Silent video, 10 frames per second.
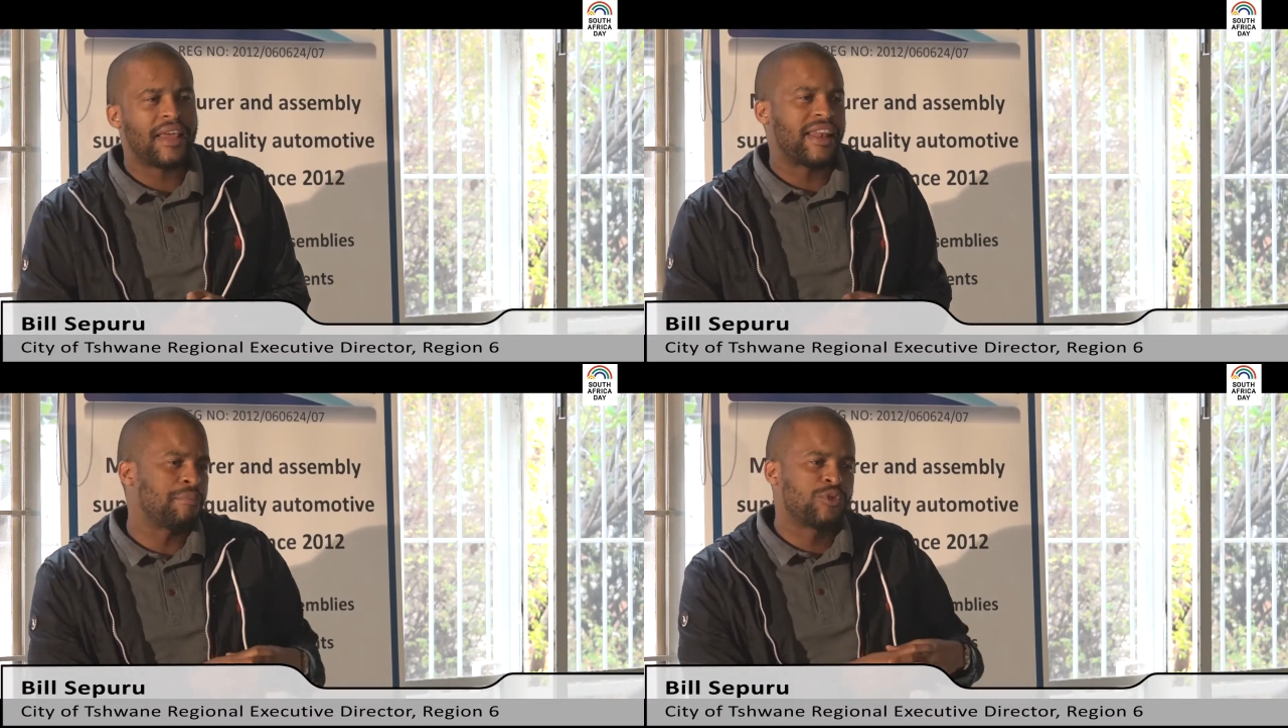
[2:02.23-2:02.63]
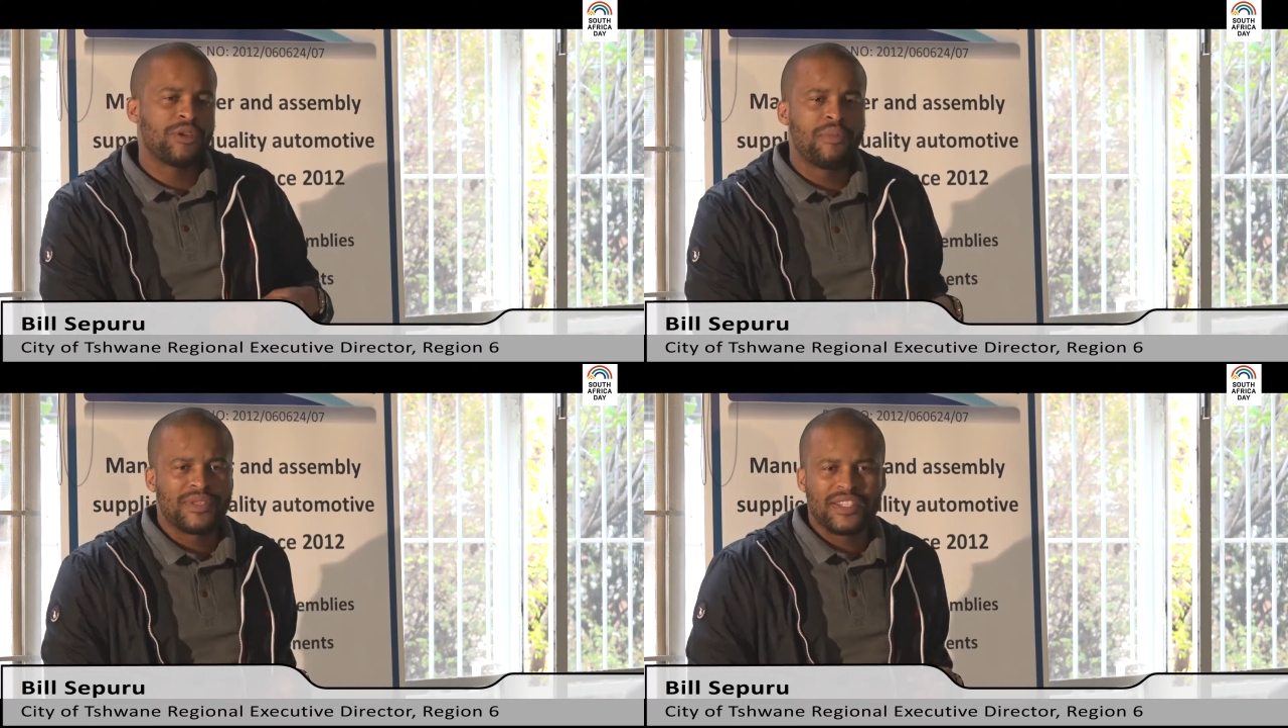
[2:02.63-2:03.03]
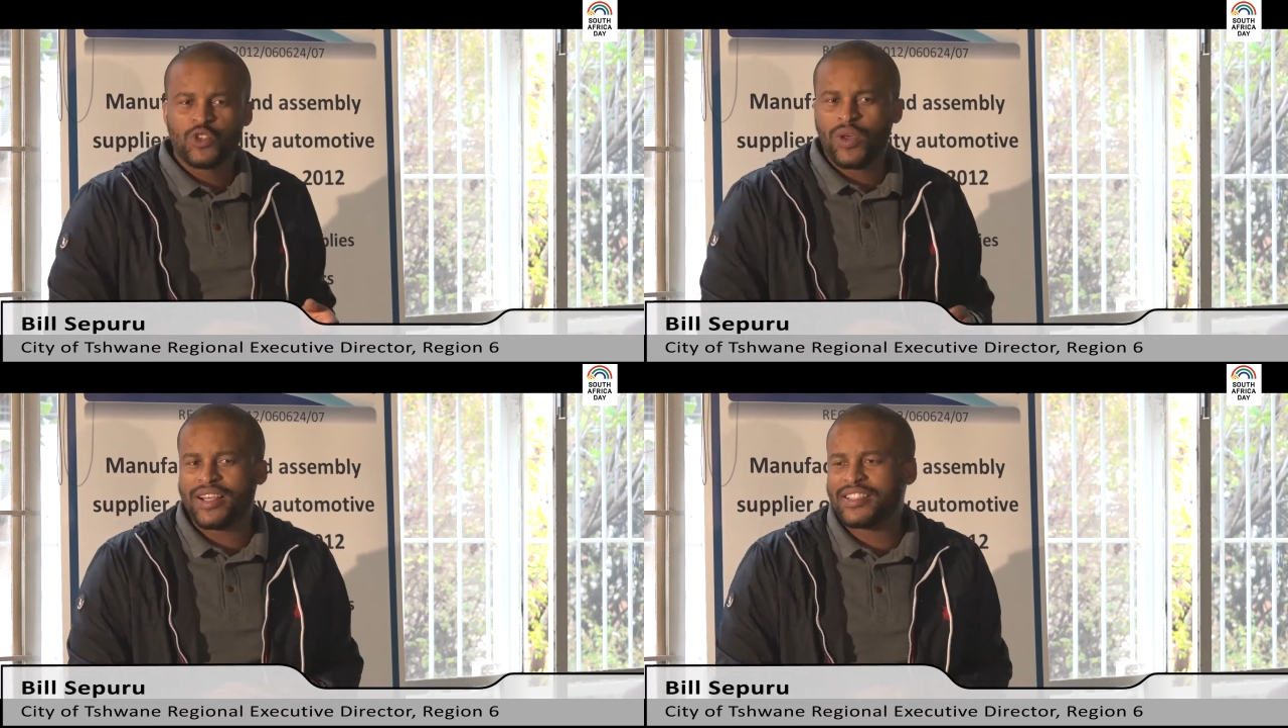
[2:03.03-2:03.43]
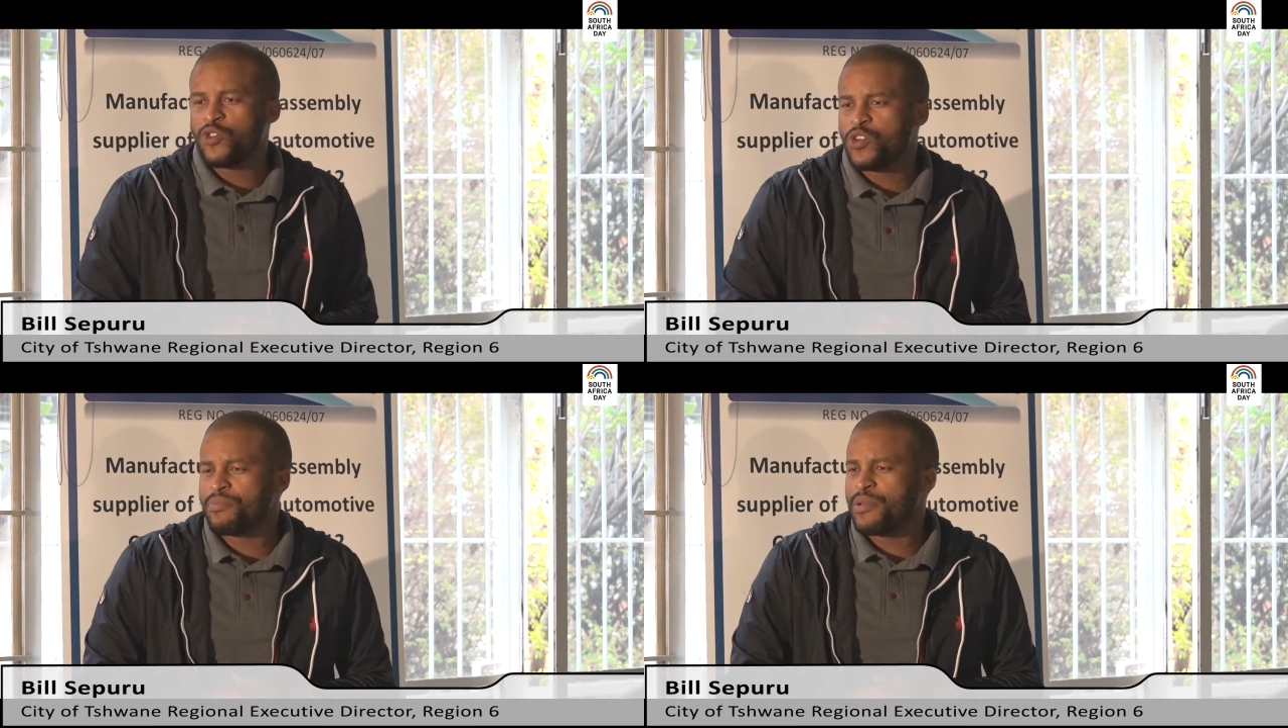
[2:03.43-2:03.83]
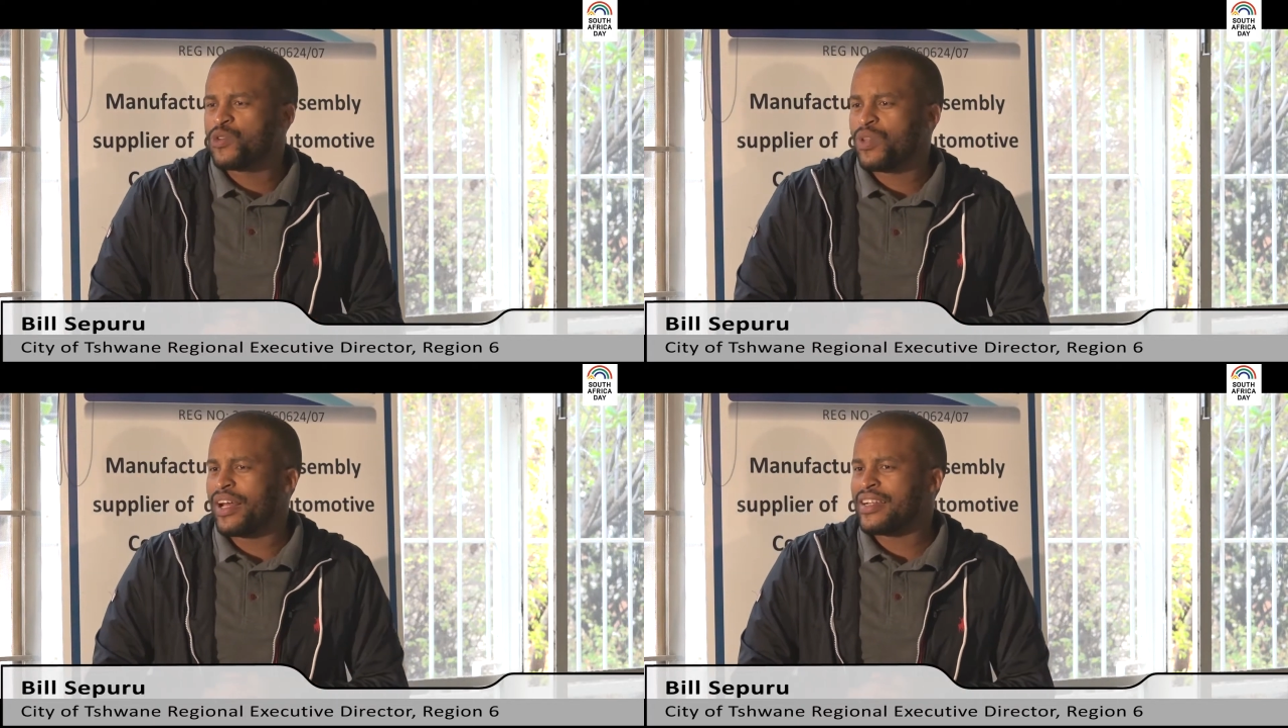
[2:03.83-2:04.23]
and I'm sure MMC to an extent will speak
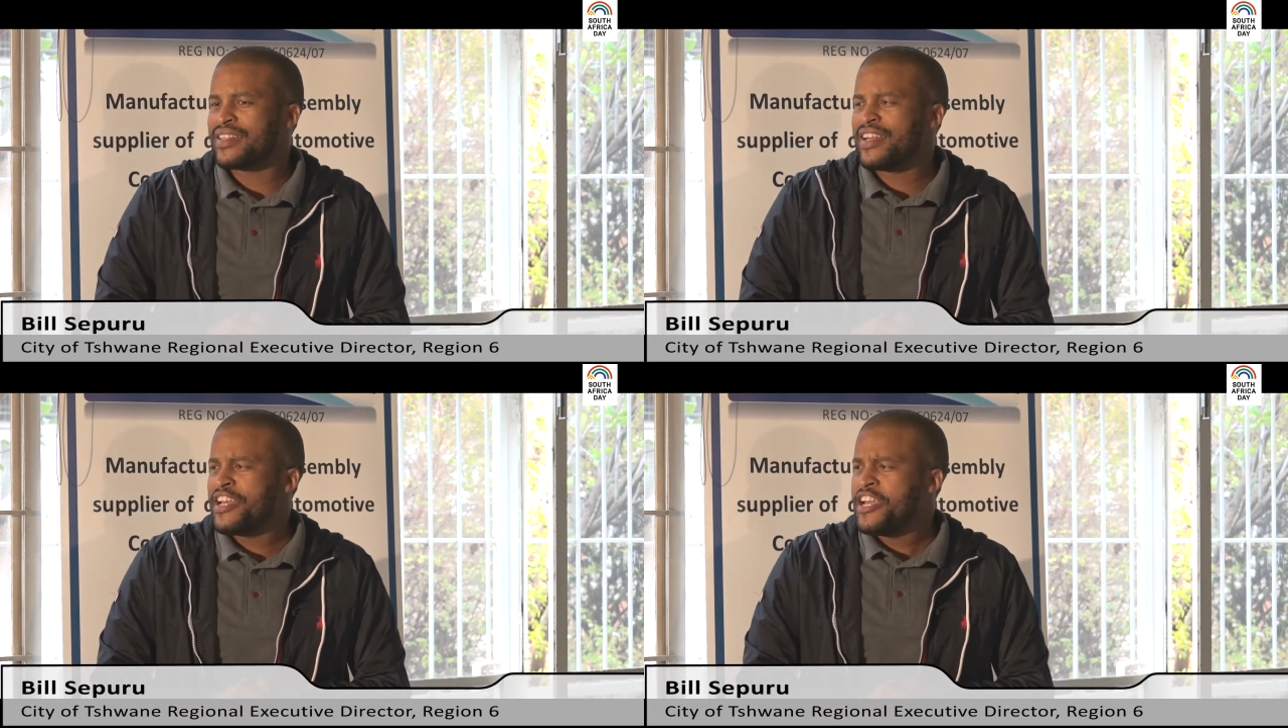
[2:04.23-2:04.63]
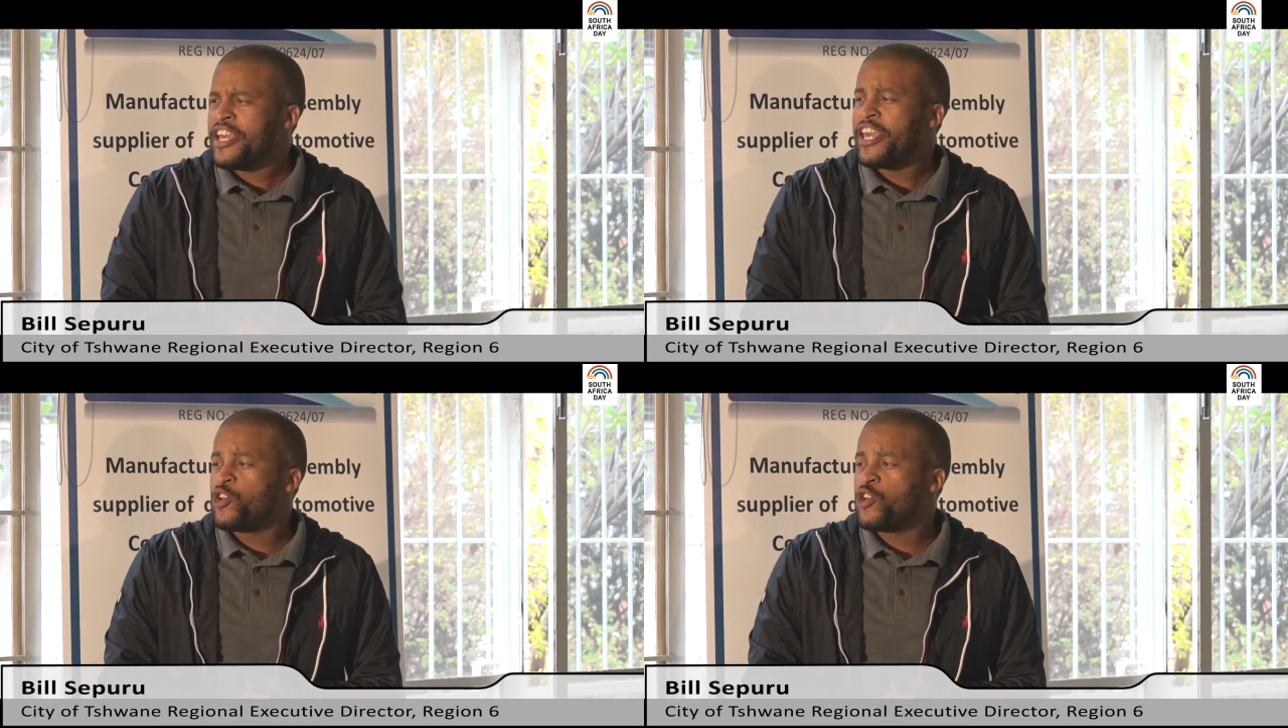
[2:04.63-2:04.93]
to that, a